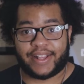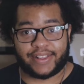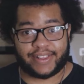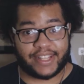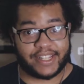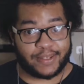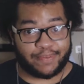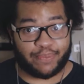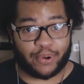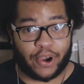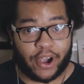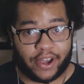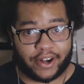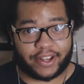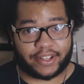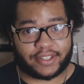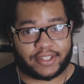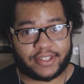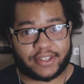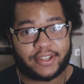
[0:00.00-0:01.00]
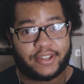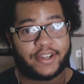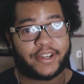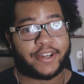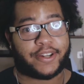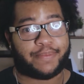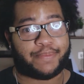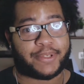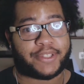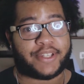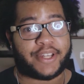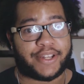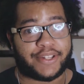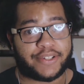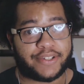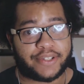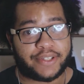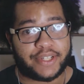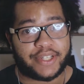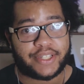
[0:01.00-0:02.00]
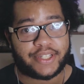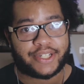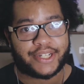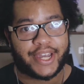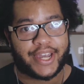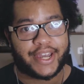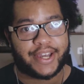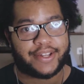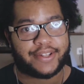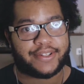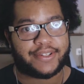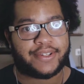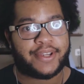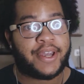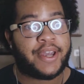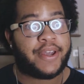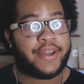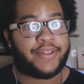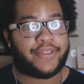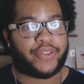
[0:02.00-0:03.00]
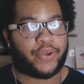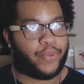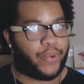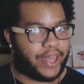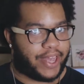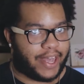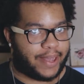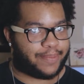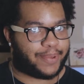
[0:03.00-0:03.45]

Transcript: this product could potentially change the way I